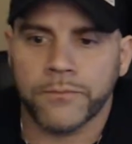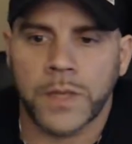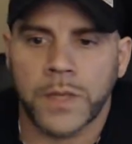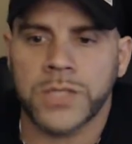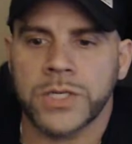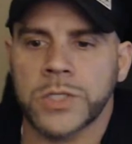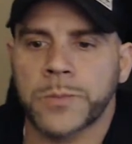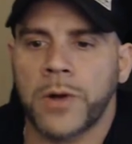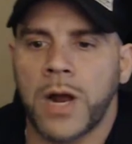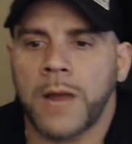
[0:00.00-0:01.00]
Engine is
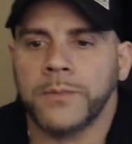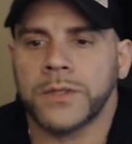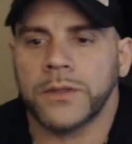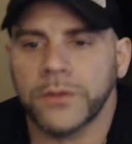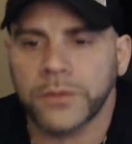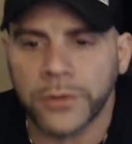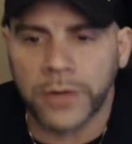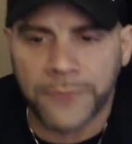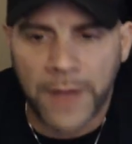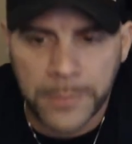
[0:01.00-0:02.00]
primed,
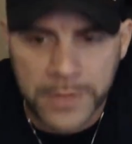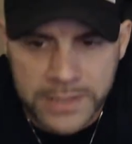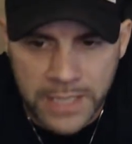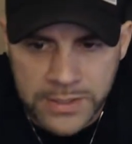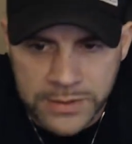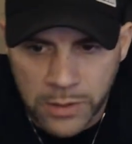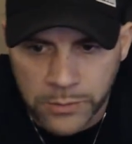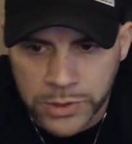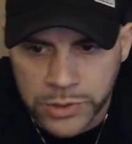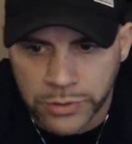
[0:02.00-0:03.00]
35 psi,
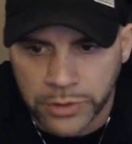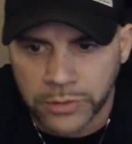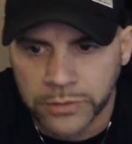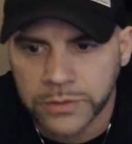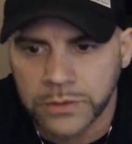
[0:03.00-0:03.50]
slow to the drill.